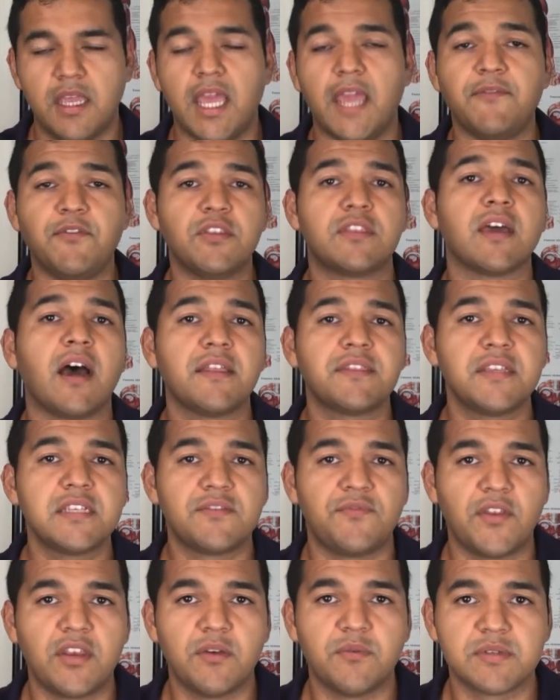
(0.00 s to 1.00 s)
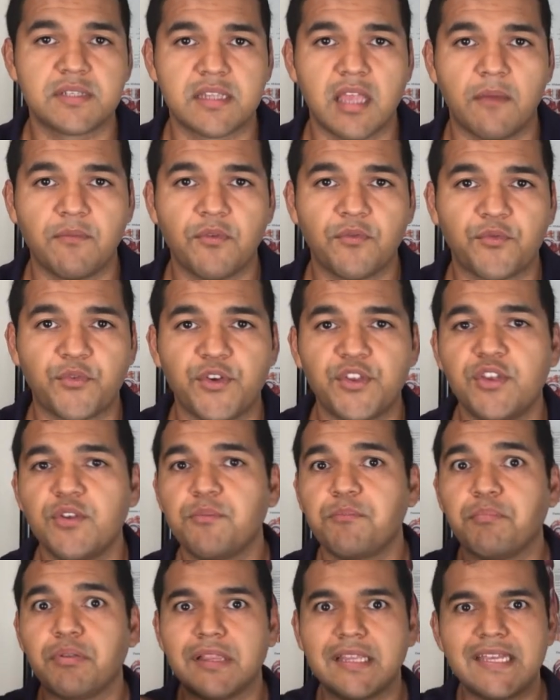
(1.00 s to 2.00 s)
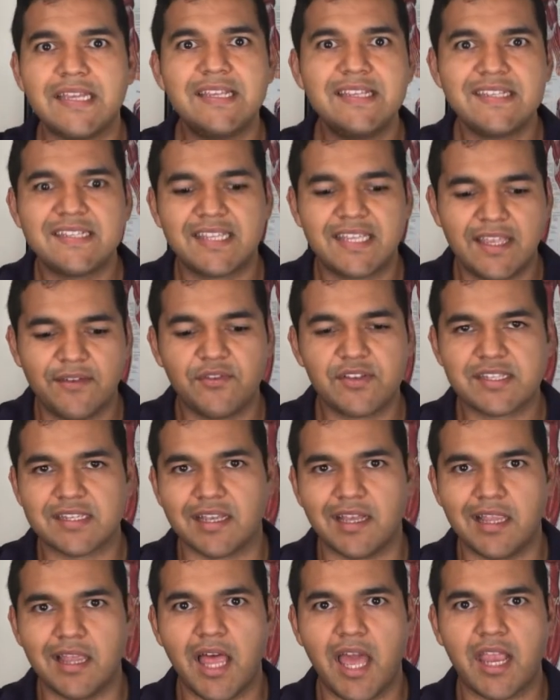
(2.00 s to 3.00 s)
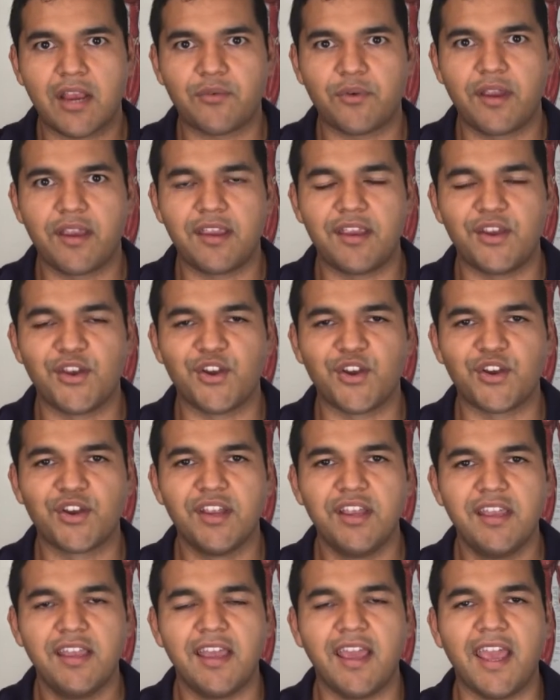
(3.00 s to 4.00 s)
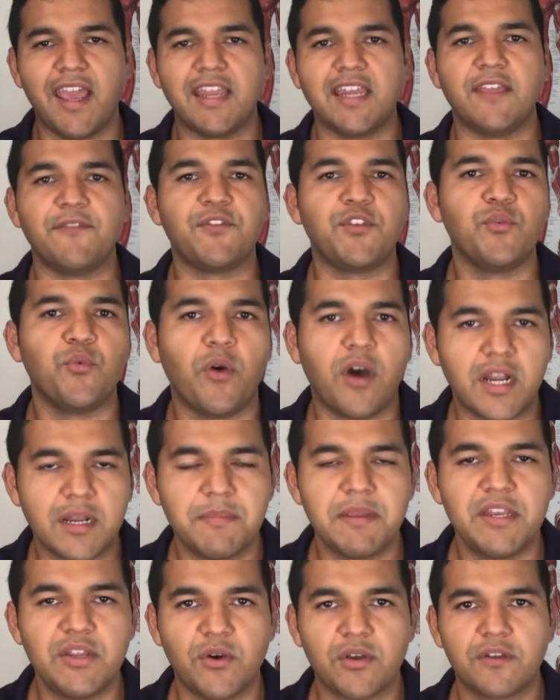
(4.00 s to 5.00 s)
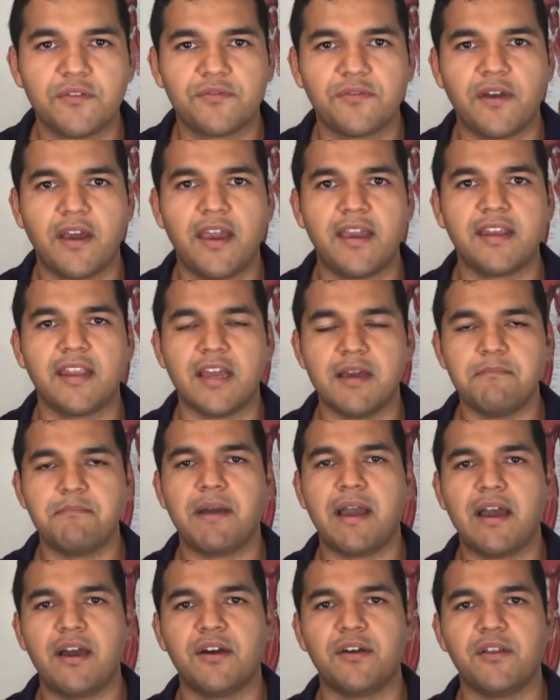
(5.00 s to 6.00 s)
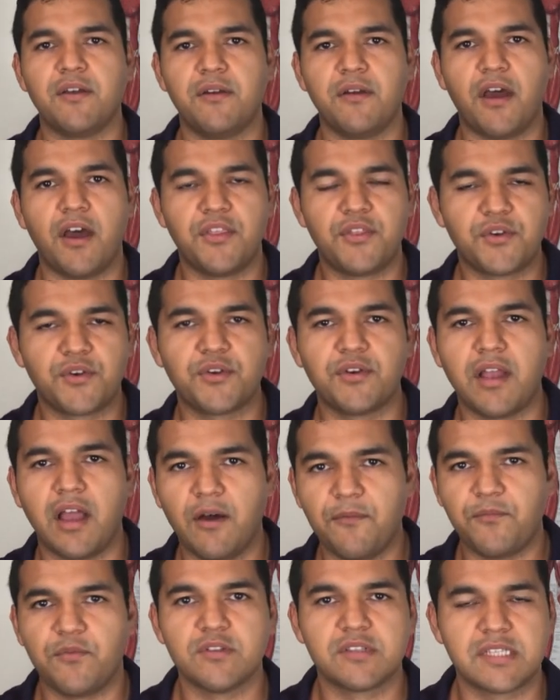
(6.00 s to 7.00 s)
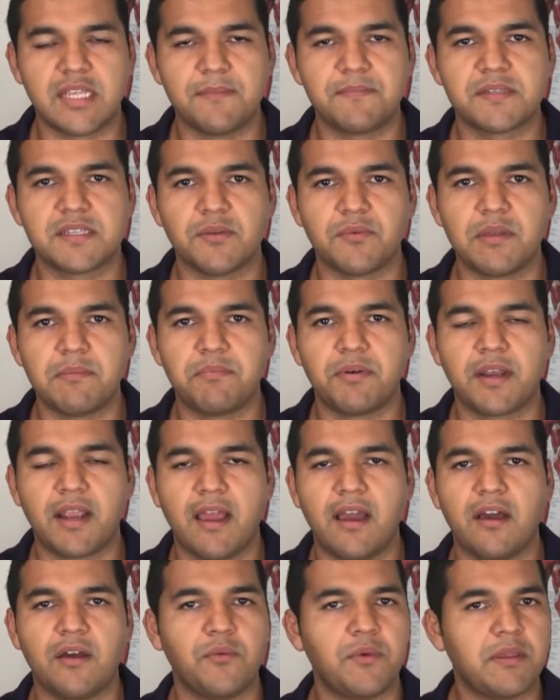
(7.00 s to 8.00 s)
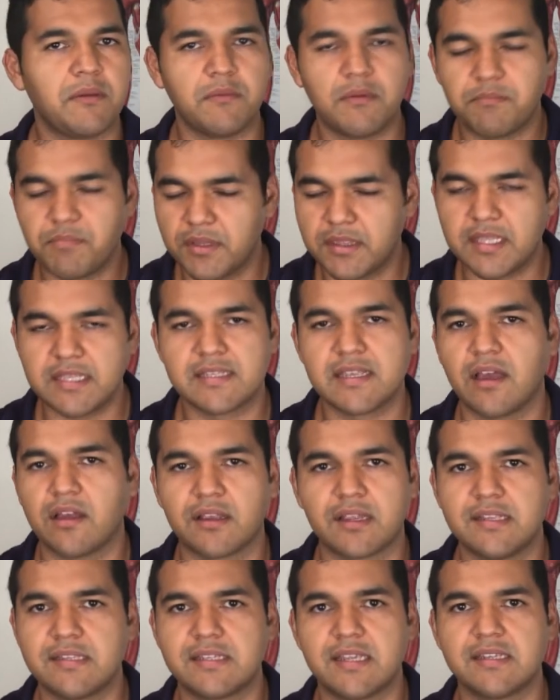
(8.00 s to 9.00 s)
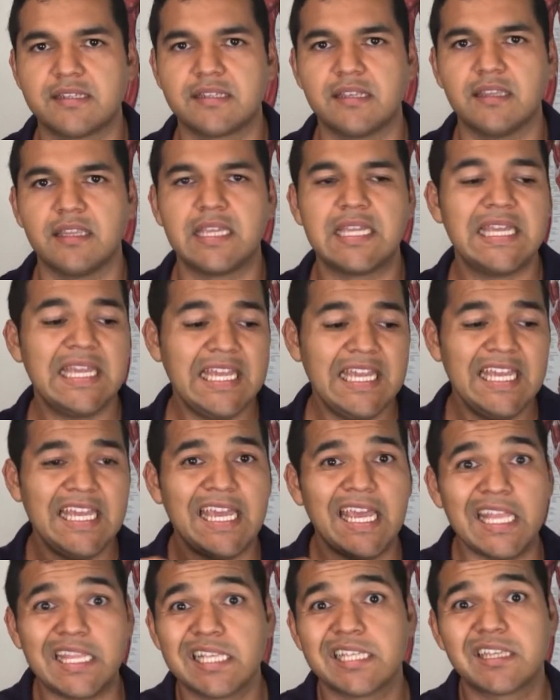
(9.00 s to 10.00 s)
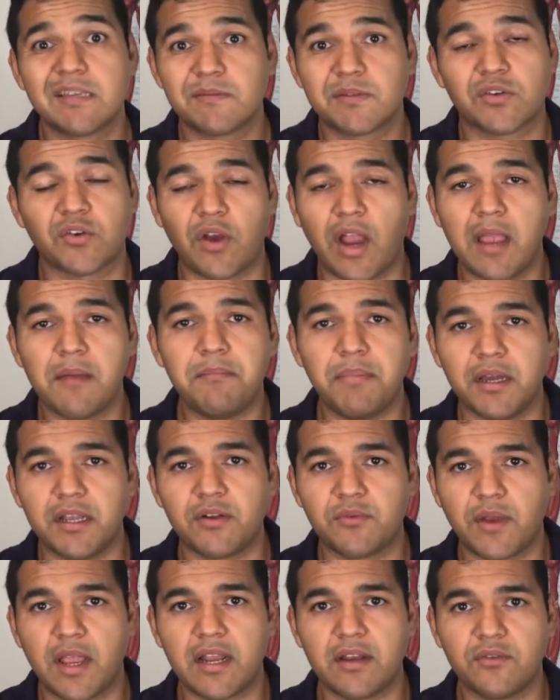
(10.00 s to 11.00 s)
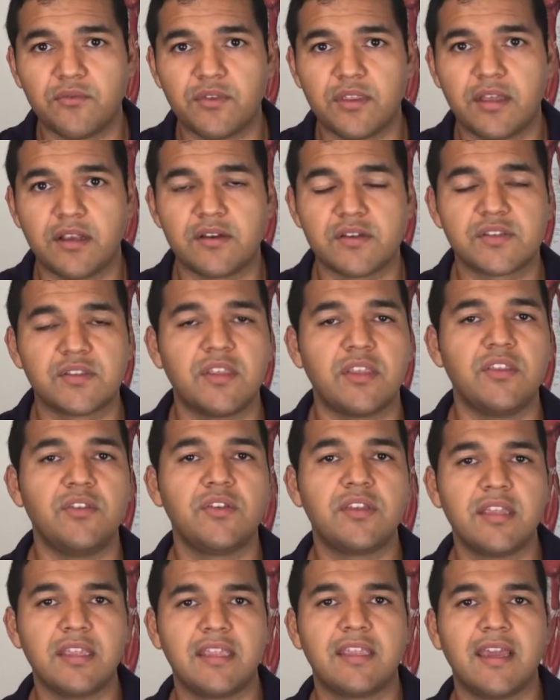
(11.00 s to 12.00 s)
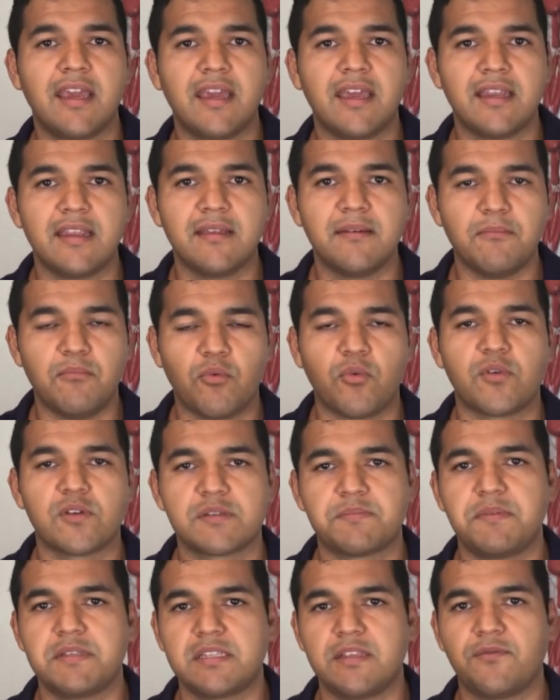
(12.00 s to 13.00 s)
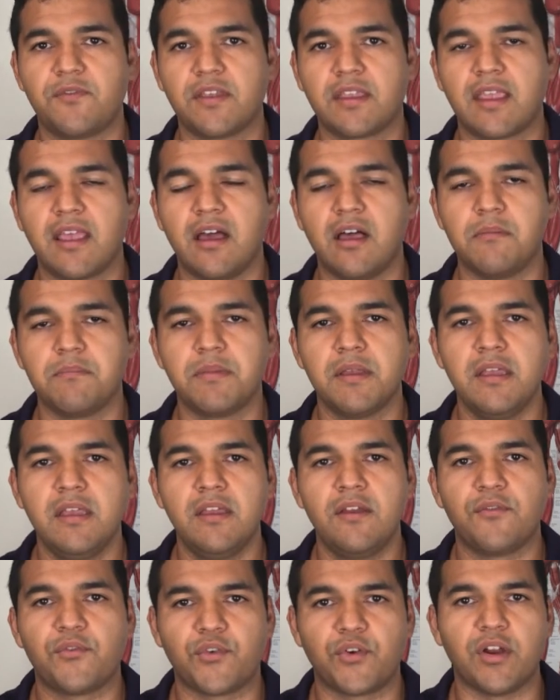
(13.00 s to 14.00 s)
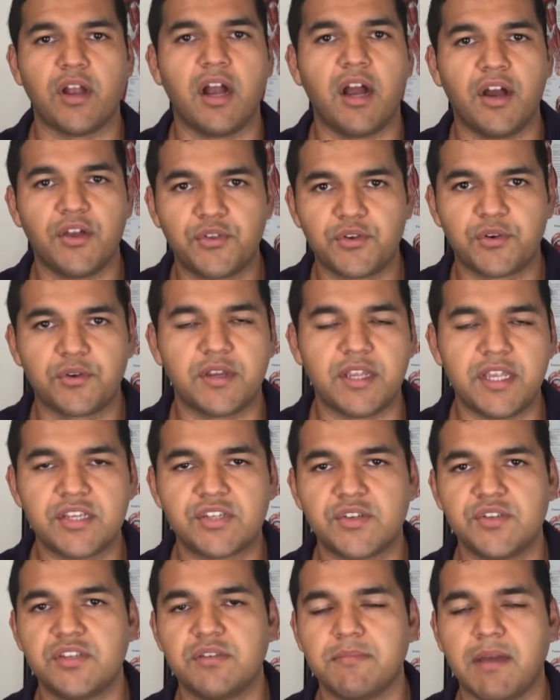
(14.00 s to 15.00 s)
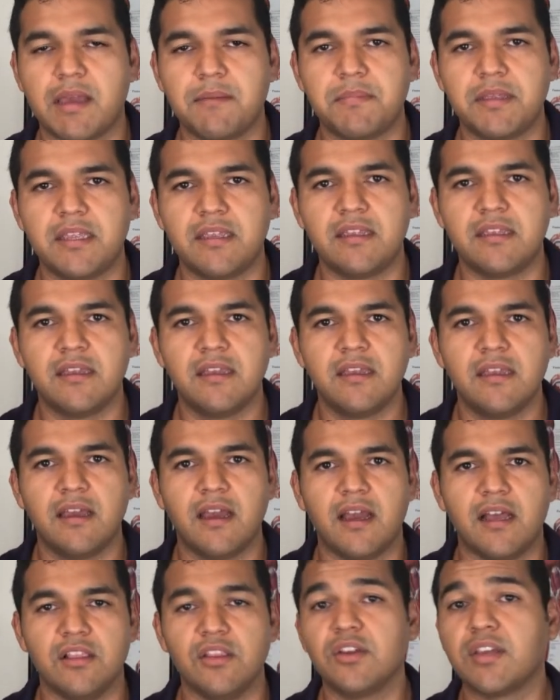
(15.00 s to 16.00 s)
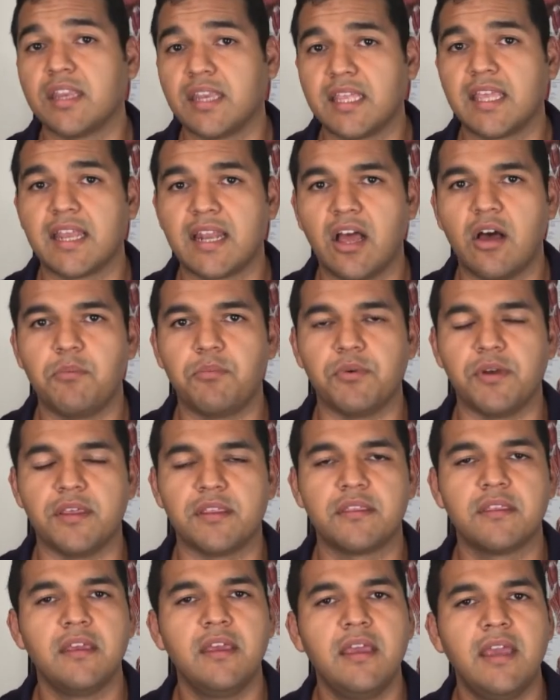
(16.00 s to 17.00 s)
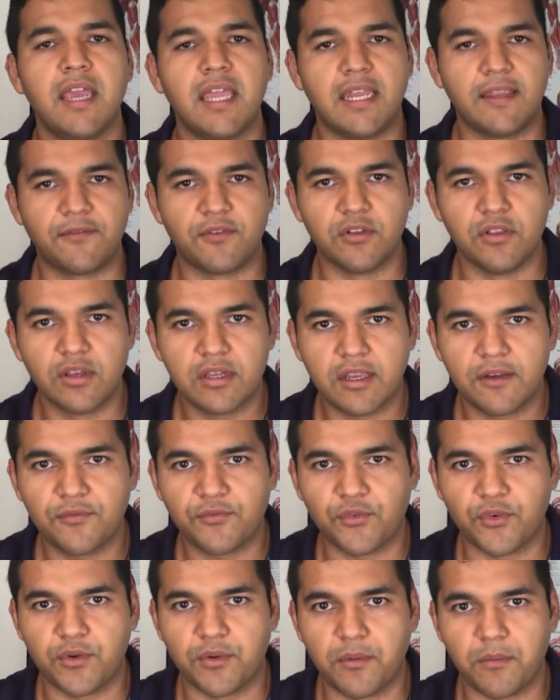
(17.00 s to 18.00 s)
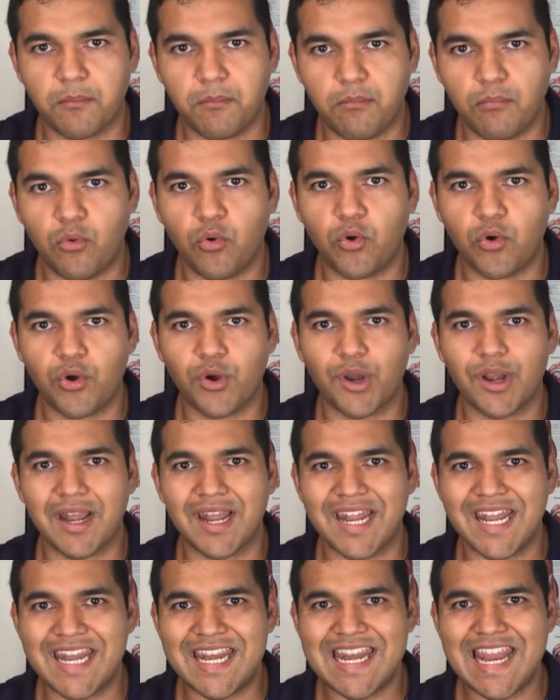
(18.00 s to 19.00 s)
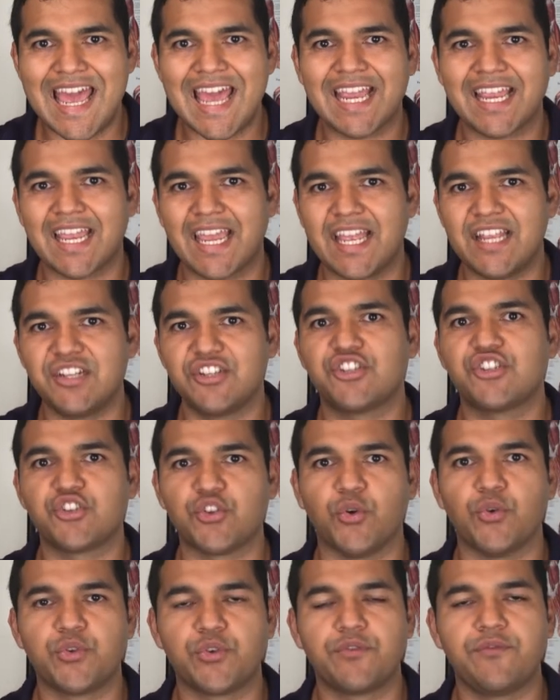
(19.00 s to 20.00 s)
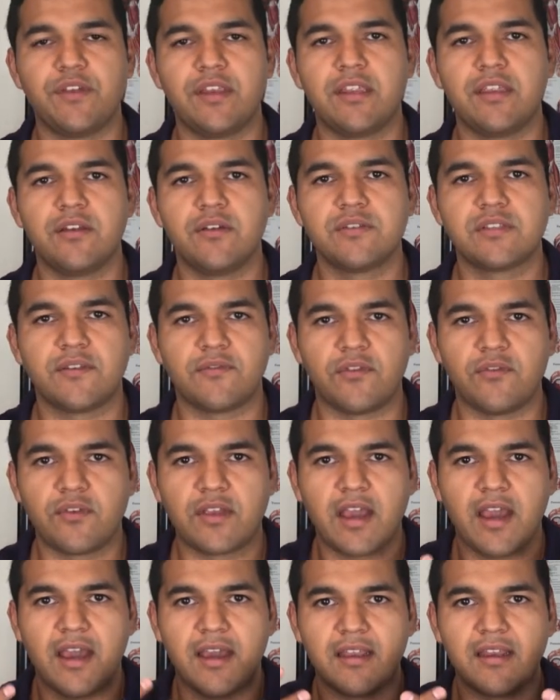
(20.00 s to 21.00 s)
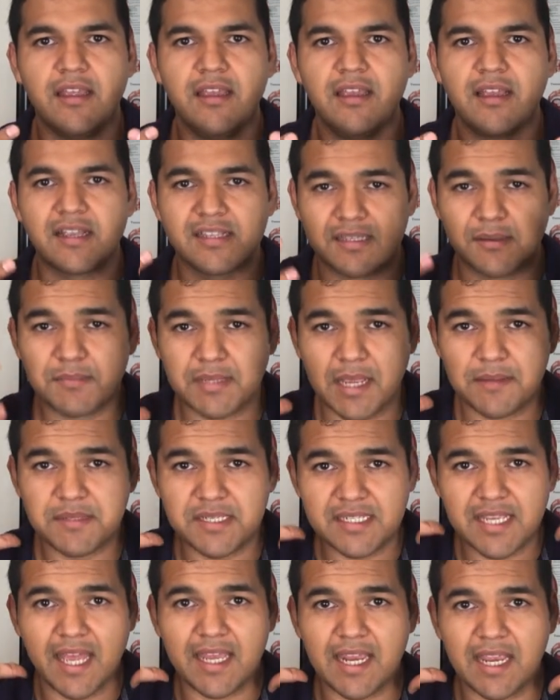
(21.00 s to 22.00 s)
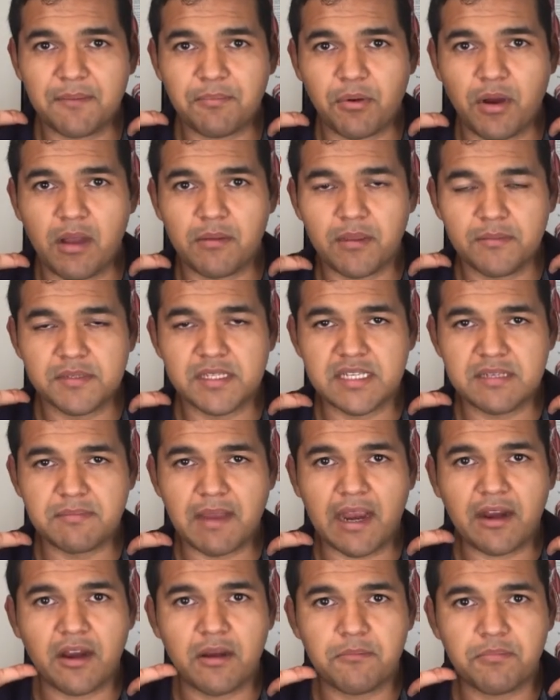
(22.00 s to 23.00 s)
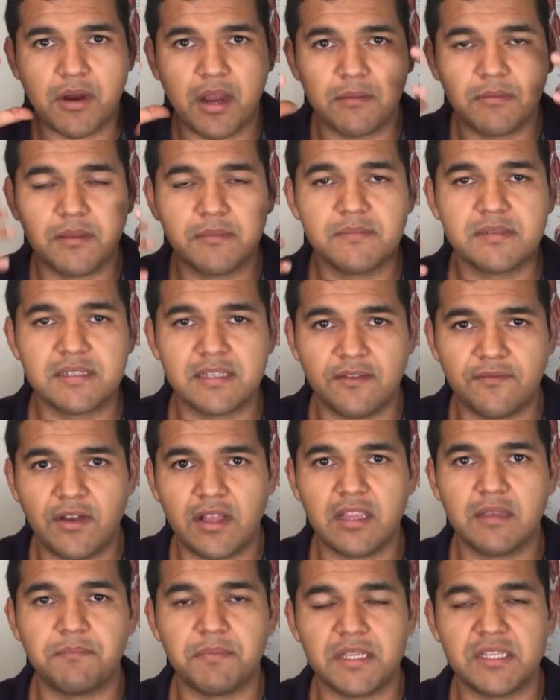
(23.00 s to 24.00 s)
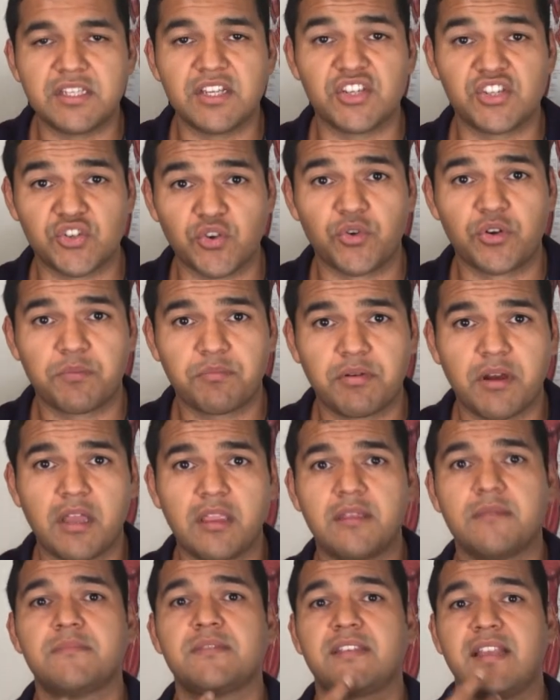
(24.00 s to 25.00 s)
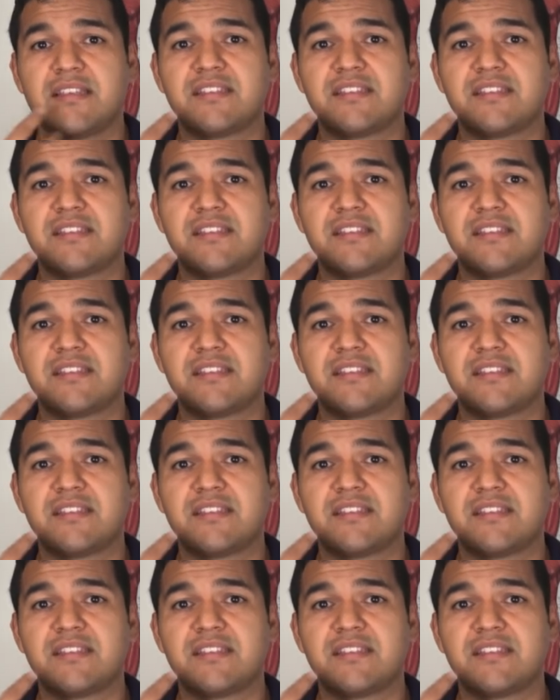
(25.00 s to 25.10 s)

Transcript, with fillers: If you thought this video was helpful for you, please give us a like right here and if you want to be notified about other helpful tips that we put out, we, we put these out consistently, hit the subscribe button right over there so that you can get more specific help for other issues you might be uh, looking to get help with. And if you're looking for more neck and shoulder videos, if you've got, because sometimes these headache problems, these migraine problems develop into shoulder problems.